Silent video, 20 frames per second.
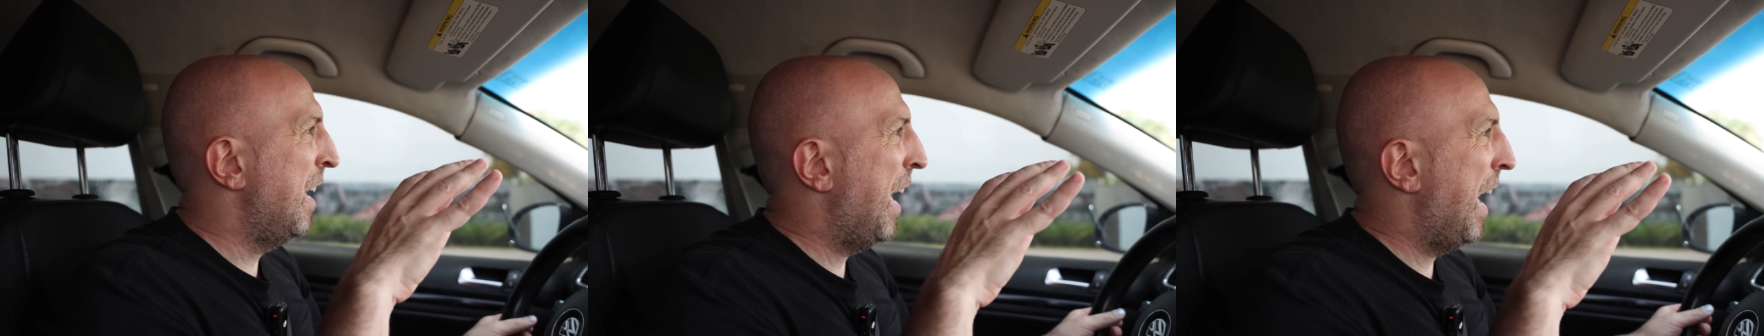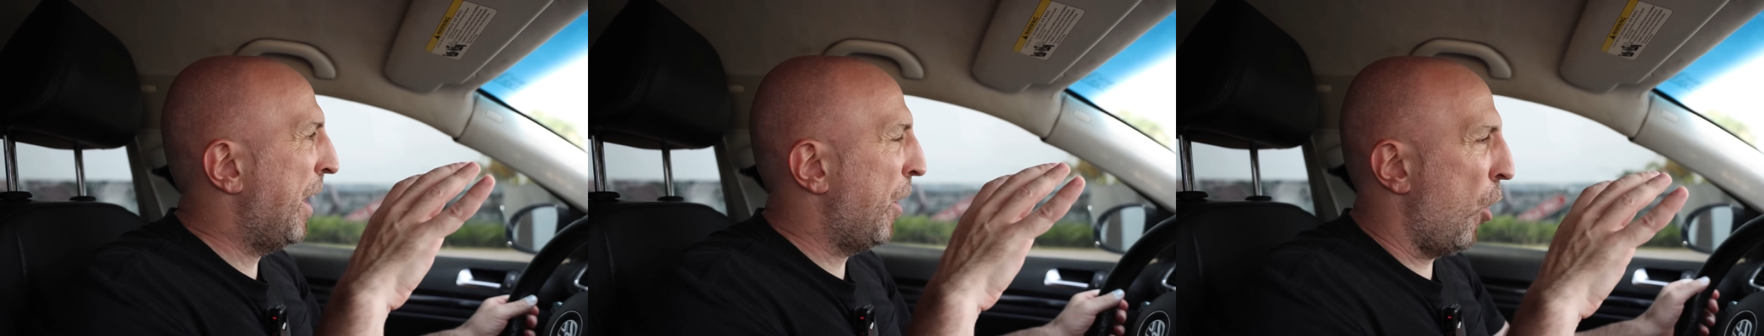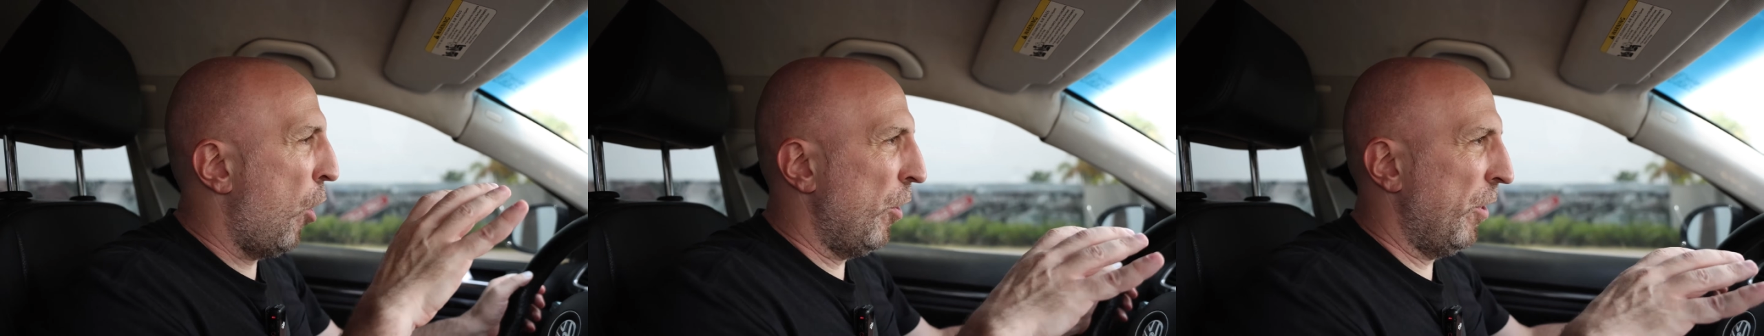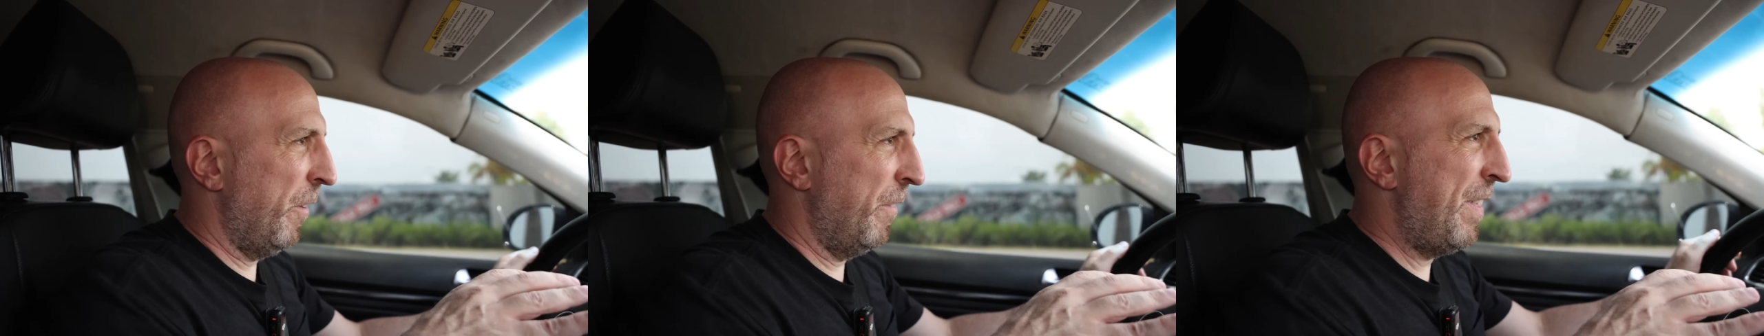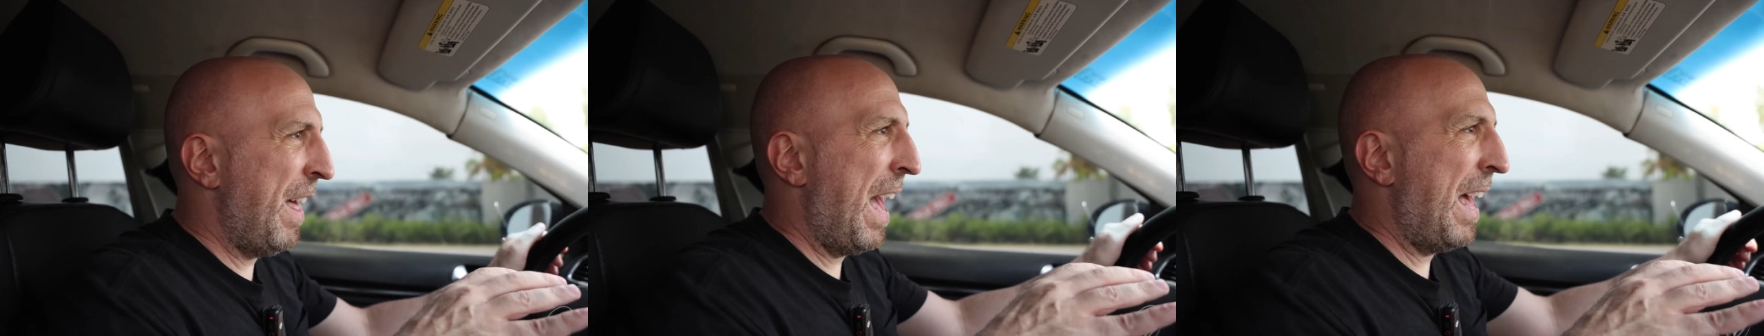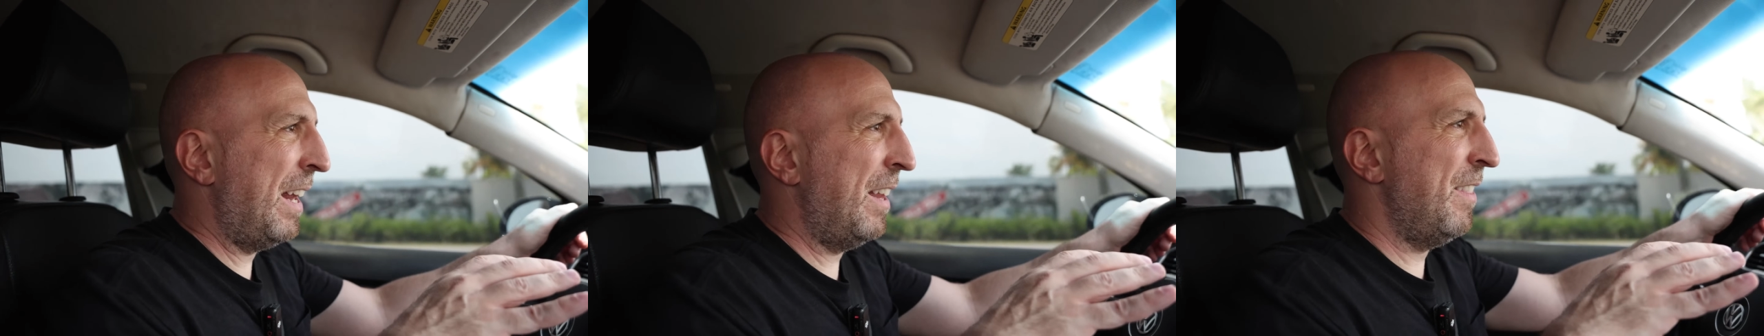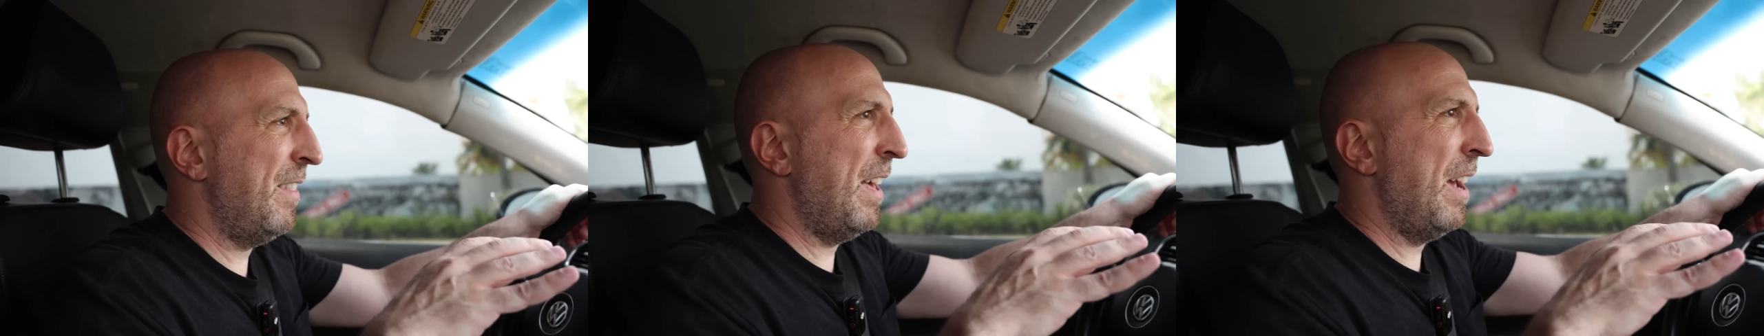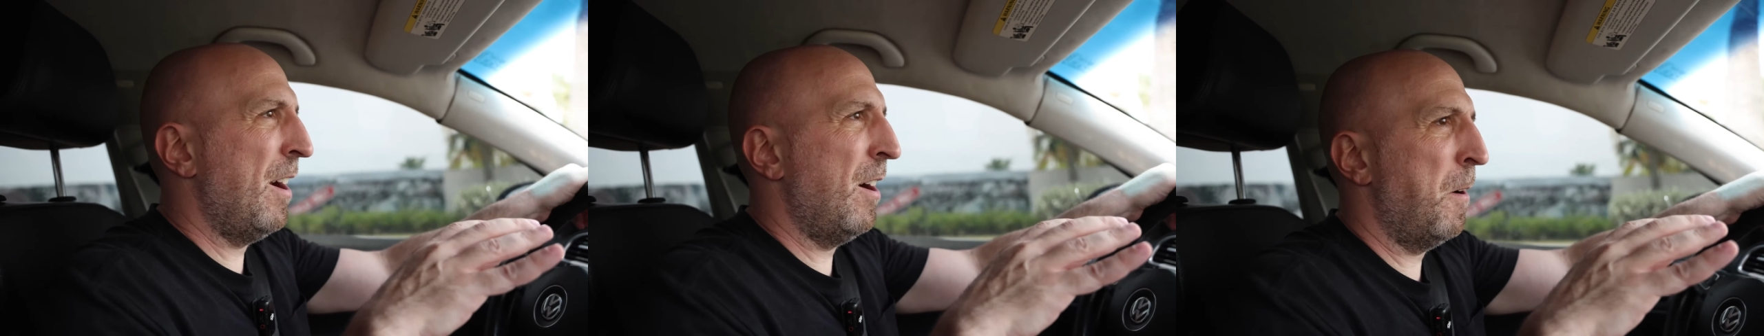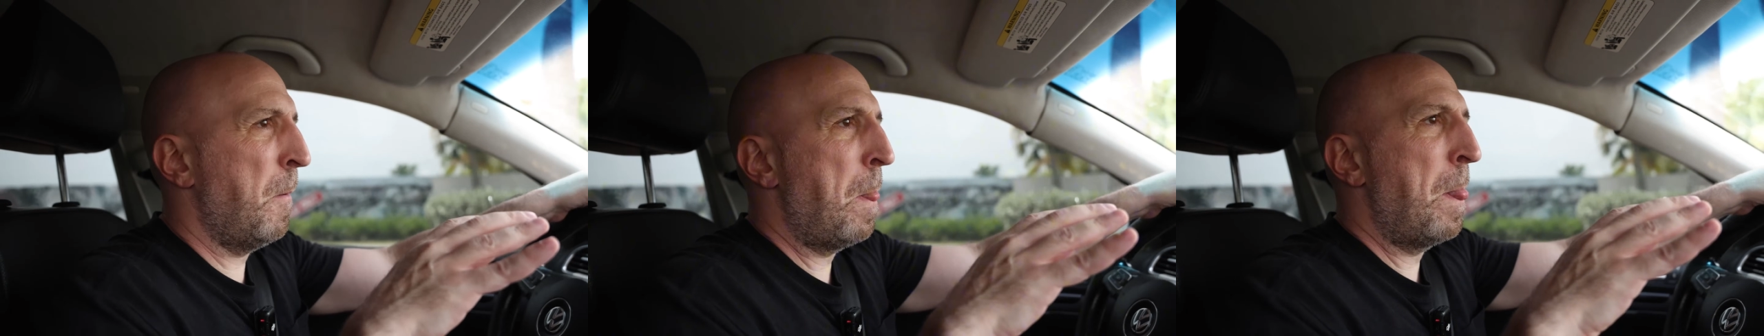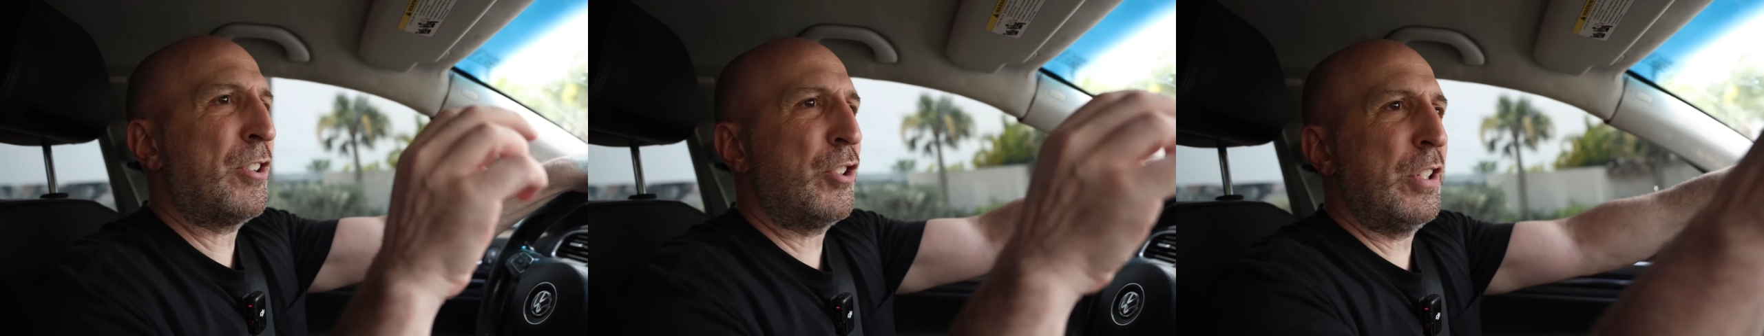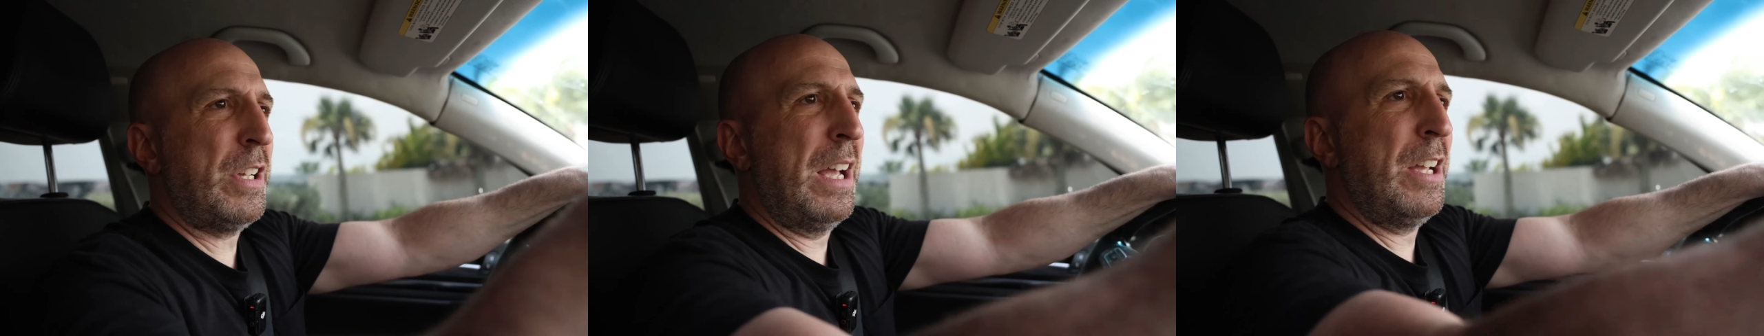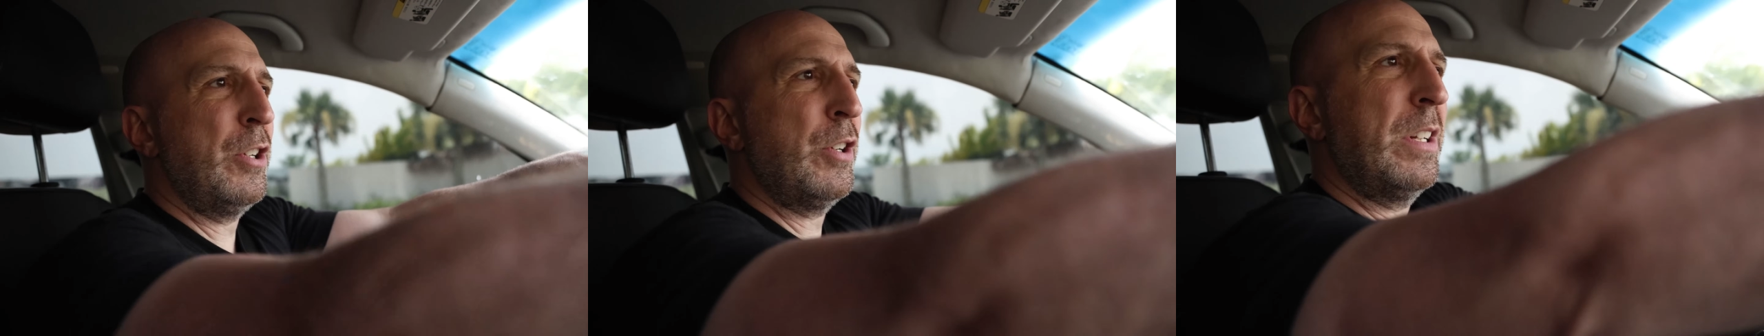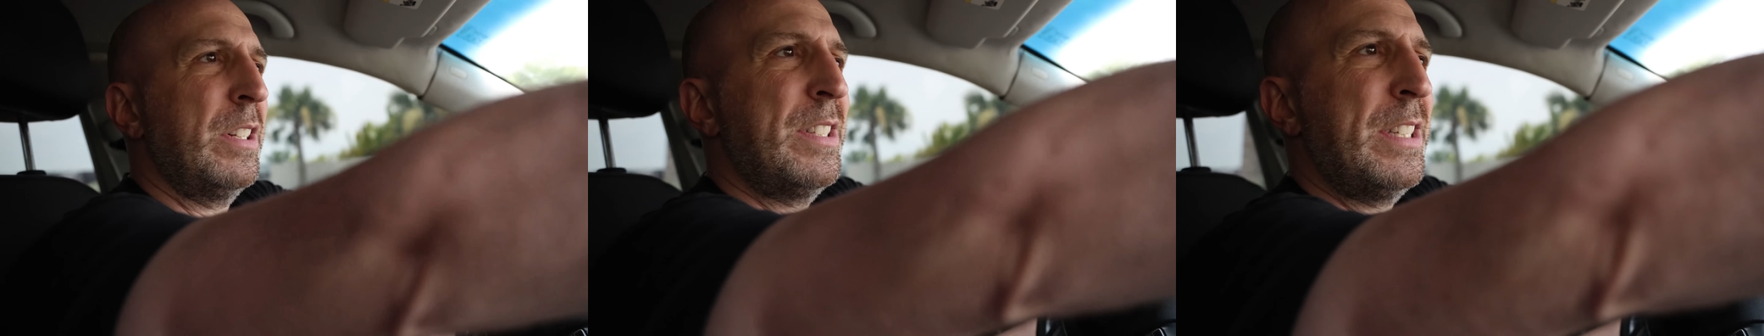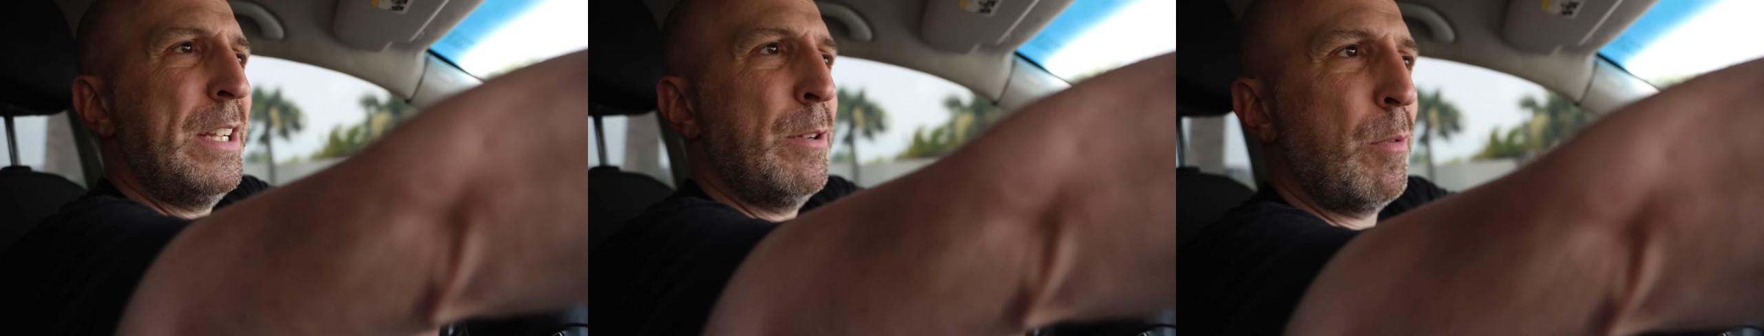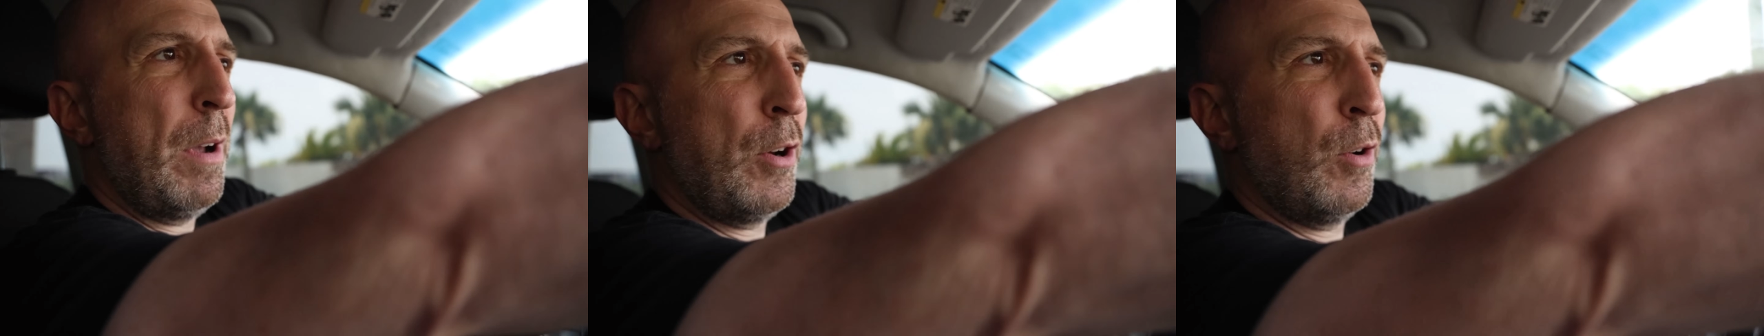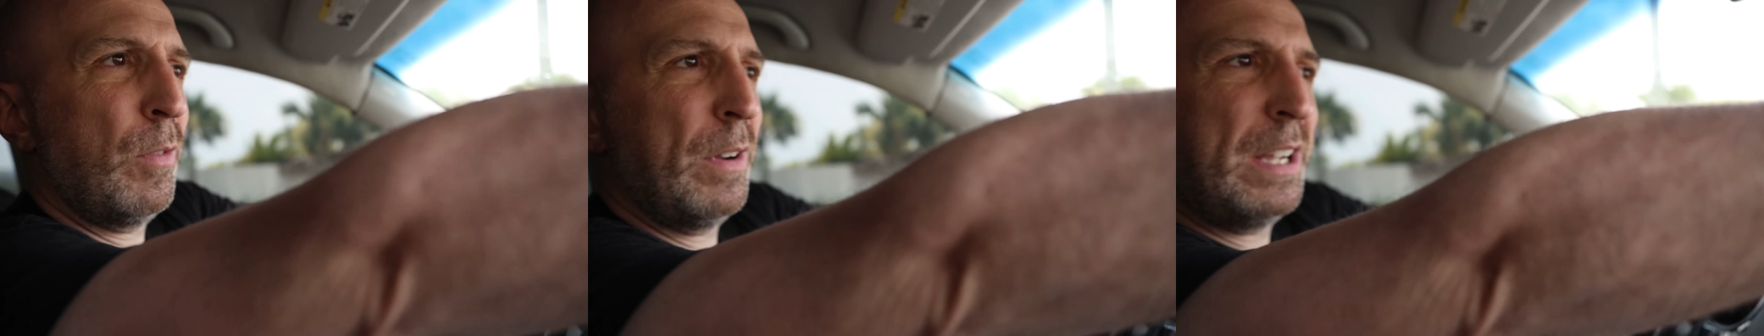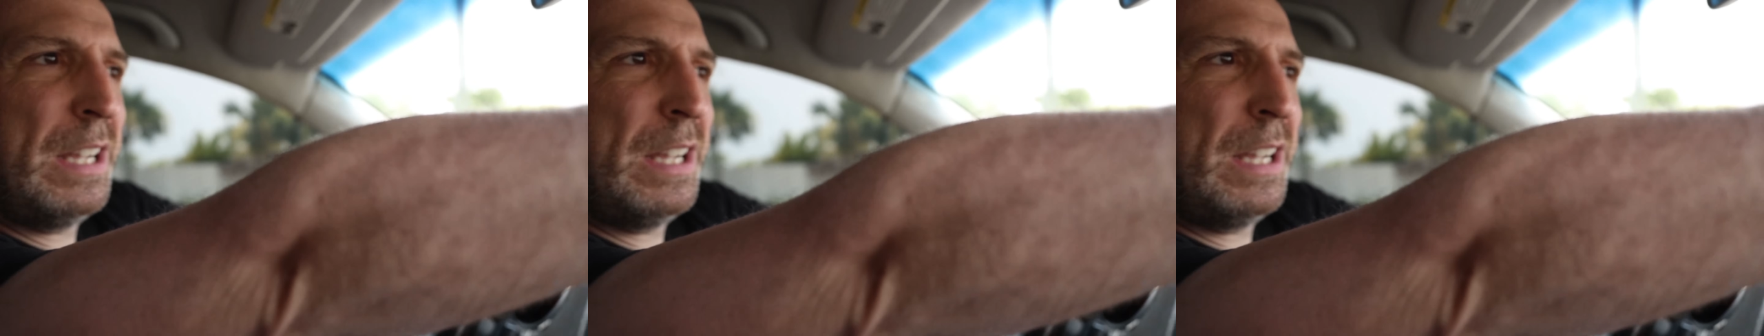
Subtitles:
and all of that in there. Actually, yeah, you can see right over